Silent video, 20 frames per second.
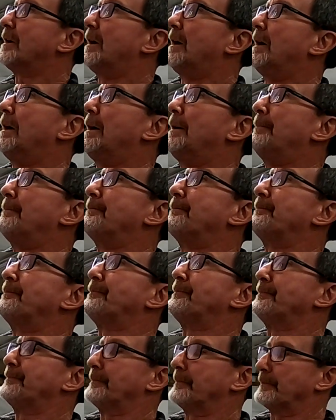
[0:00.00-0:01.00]
Um,
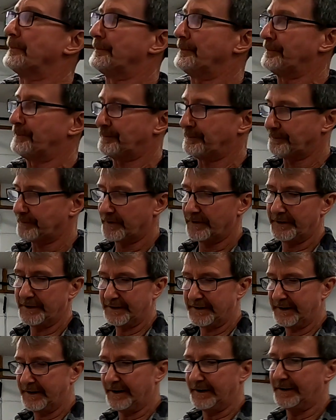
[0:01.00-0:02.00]

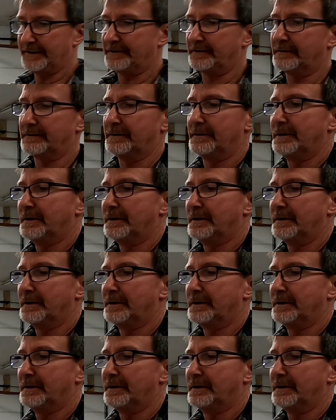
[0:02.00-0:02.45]
the kit,